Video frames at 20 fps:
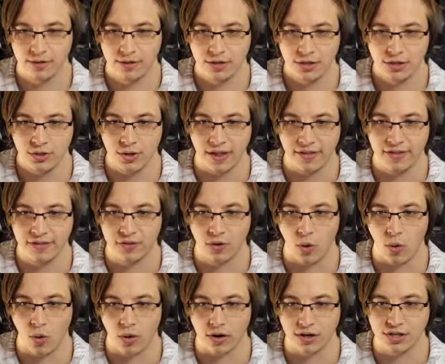Dude, I think the
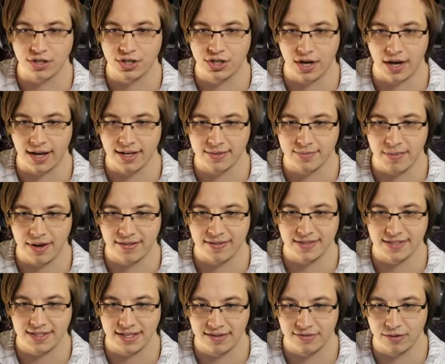aura shot made
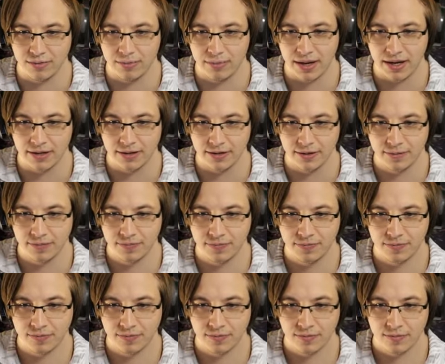this even better.
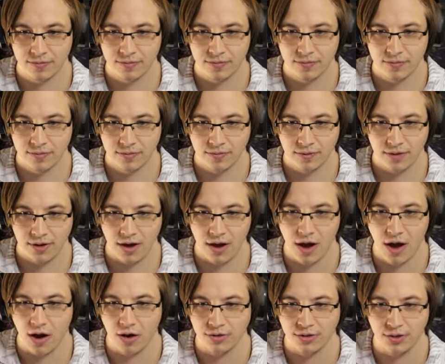
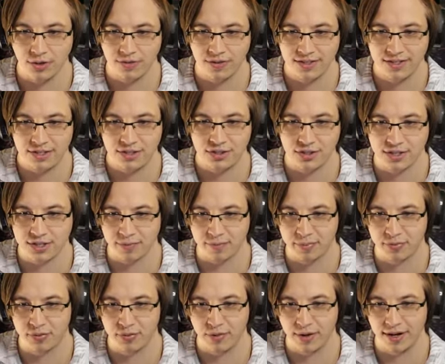Oh, dude, this is just a
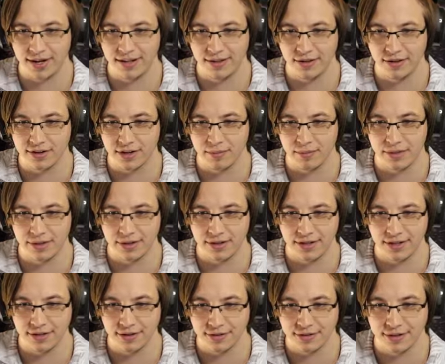pretty looking
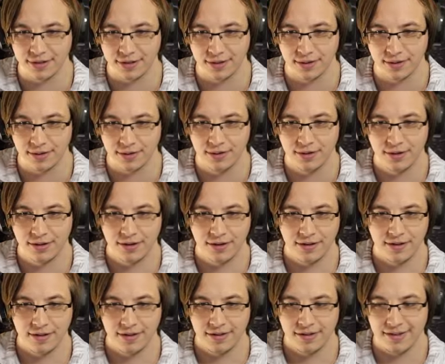build here, too.
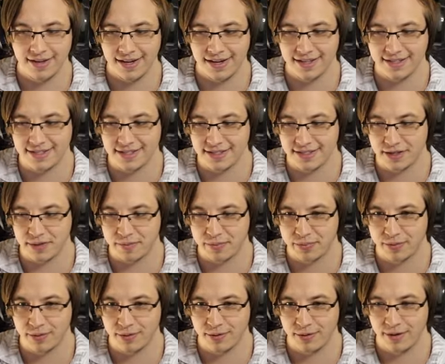This is a
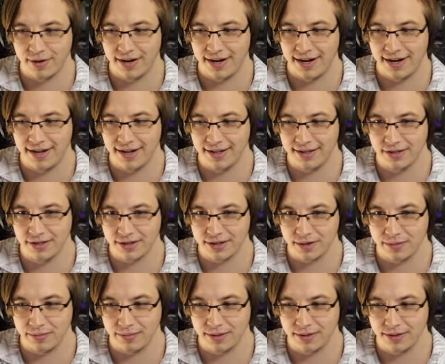pretty
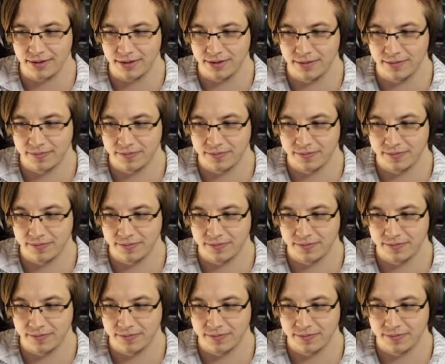looking build.